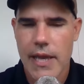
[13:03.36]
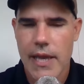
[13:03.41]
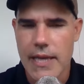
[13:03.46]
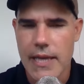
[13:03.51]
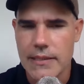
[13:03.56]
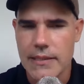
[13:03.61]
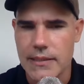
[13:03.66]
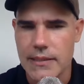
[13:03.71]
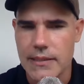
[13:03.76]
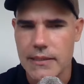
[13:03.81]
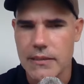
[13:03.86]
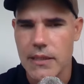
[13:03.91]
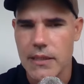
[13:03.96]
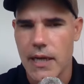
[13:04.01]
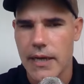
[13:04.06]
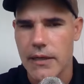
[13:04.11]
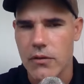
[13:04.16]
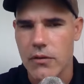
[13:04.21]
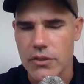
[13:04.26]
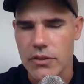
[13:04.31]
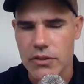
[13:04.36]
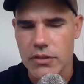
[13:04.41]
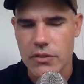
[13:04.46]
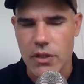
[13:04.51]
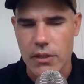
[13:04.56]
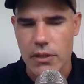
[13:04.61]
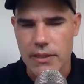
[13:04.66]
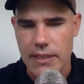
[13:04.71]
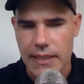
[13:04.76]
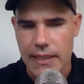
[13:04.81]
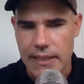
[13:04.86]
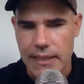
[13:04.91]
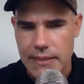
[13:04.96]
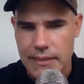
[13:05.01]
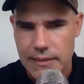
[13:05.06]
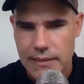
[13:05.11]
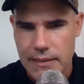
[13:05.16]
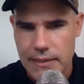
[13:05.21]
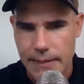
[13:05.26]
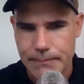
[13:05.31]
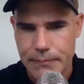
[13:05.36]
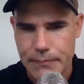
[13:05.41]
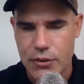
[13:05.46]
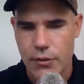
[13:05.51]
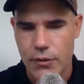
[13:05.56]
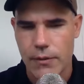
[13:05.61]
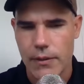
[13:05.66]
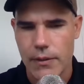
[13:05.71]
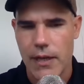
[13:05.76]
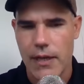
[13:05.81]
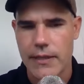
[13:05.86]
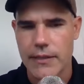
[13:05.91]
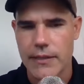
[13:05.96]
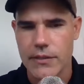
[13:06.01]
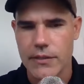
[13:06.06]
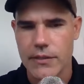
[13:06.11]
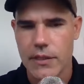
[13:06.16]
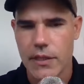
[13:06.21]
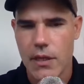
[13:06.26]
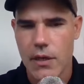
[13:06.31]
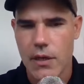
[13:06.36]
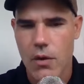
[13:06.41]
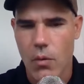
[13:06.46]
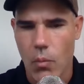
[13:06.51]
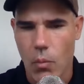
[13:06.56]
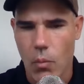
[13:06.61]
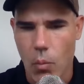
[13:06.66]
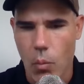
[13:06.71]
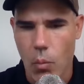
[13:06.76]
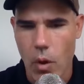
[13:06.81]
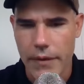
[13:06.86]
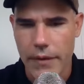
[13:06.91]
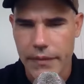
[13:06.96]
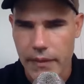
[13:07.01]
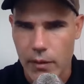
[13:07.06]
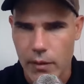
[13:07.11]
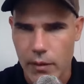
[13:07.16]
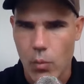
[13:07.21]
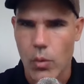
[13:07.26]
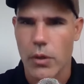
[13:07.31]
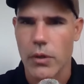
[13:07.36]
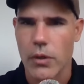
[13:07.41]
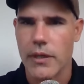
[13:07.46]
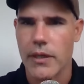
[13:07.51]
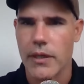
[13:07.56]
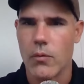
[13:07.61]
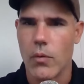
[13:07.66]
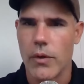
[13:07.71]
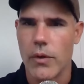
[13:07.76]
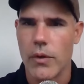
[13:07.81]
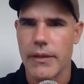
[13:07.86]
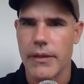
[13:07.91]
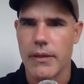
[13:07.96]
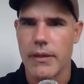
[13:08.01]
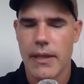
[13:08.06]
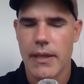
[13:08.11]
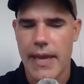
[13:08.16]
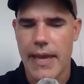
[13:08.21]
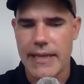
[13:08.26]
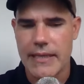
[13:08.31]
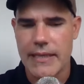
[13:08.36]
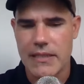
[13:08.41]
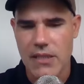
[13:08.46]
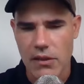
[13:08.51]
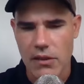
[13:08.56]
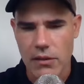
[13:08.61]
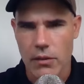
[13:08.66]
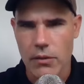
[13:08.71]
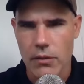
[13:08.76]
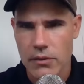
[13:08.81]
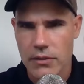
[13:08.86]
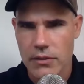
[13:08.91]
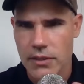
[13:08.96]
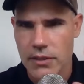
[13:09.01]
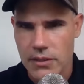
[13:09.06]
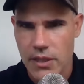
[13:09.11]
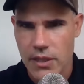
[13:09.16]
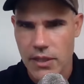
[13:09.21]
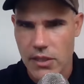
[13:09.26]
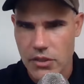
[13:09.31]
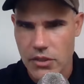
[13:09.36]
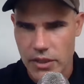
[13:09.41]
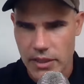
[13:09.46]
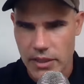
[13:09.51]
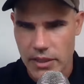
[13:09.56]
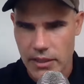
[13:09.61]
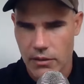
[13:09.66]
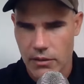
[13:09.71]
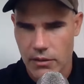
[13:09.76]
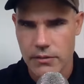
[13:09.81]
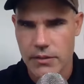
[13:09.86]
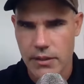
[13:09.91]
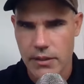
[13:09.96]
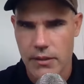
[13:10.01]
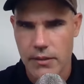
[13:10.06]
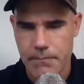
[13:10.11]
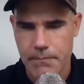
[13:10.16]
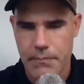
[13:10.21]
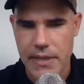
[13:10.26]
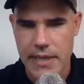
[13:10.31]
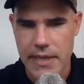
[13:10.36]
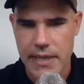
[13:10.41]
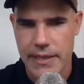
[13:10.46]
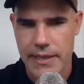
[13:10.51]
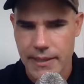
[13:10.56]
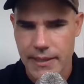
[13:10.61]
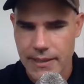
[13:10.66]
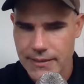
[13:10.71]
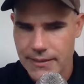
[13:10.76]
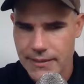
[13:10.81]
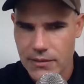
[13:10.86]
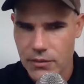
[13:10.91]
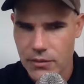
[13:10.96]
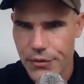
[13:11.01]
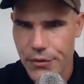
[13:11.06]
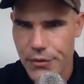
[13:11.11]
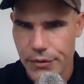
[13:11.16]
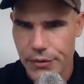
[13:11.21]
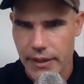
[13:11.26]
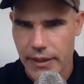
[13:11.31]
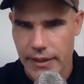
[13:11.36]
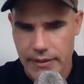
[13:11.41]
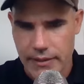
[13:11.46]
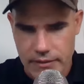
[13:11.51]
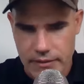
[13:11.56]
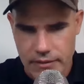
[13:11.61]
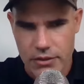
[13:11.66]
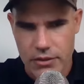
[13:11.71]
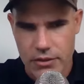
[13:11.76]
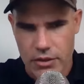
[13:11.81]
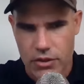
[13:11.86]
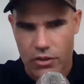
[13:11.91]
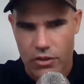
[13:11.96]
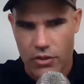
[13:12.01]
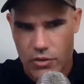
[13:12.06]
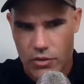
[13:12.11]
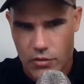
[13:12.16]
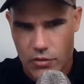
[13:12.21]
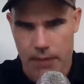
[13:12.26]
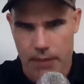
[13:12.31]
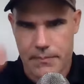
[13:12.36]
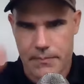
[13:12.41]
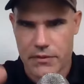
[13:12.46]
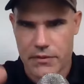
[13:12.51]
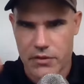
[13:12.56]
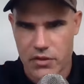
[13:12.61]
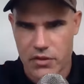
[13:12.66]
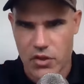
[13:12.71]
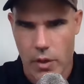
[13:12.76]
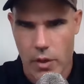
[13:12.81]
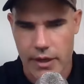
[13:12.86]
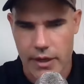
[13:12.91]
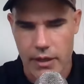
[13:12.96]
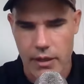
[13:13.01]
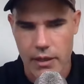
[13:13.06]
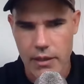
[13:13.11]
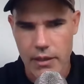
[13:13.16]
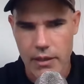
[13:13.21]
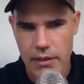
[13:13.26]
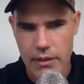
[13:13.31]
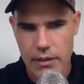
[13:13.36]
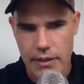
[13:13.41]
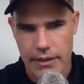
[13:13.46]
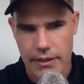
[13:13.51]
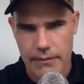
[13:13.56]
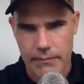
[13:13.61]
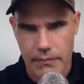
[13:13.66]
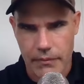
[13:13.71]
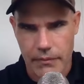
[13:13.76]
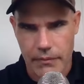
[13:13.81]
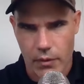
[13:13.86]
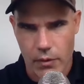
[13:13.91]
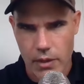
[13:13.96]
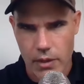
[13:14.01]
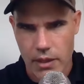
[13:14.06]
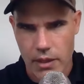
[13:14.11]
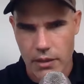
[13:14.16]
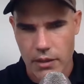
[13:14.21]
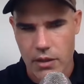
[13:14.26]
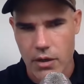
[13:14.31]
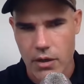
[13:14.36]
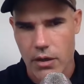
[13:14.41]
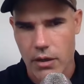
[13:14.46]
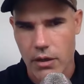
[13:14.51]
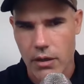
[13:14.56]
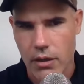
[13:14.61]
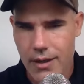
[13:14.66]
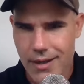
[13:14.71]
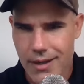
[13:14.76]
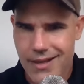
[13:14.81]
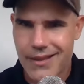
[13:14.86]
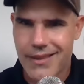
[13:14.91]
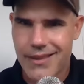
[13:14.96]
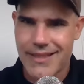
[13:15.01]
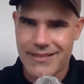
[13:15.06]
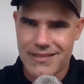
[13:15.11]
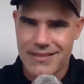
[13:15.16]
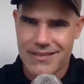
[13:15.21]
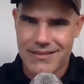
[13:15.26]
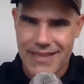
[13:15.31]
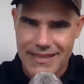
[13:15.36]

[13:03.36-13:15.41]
as designers start to conceptualize what they're working with and learn to touch it and learn to be in it. Because these are new things. So you just drop a square and throw it on a car. That's